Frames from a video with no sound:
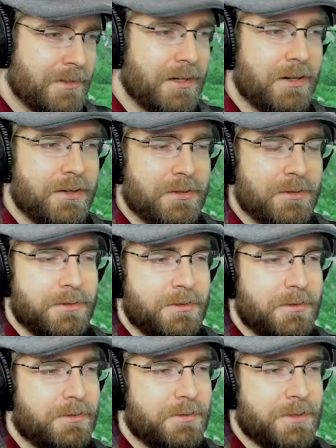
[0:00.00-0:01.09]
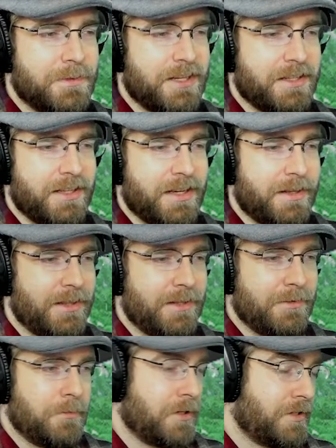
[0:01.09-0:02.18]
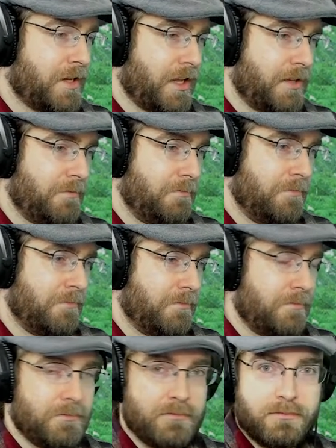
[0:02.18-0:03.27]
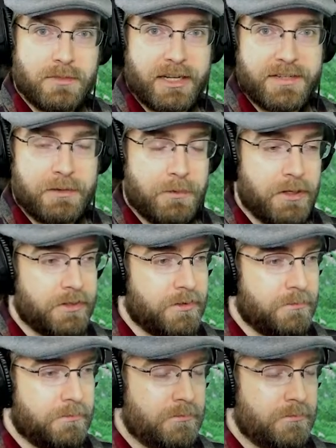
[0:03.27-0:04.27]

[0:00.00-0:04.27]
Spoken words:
Oh, sweet. That works like... I guess that works.